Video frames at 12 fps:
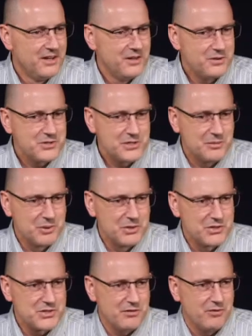They're
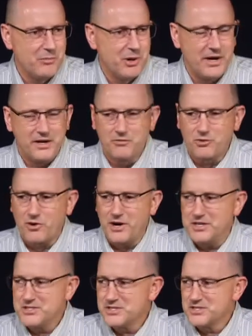symbols of the body of
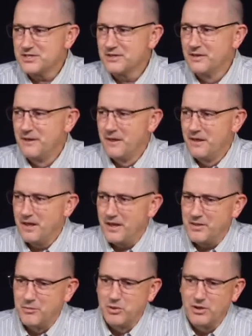Christ and
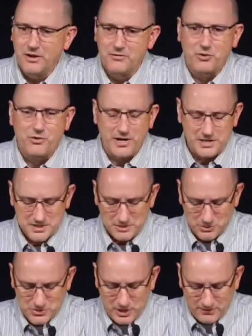the blood of Christ that
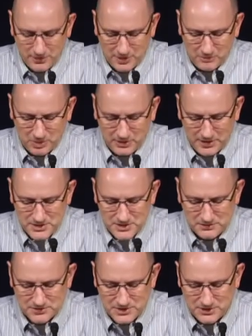was offered in place
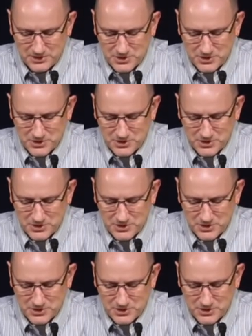of sinners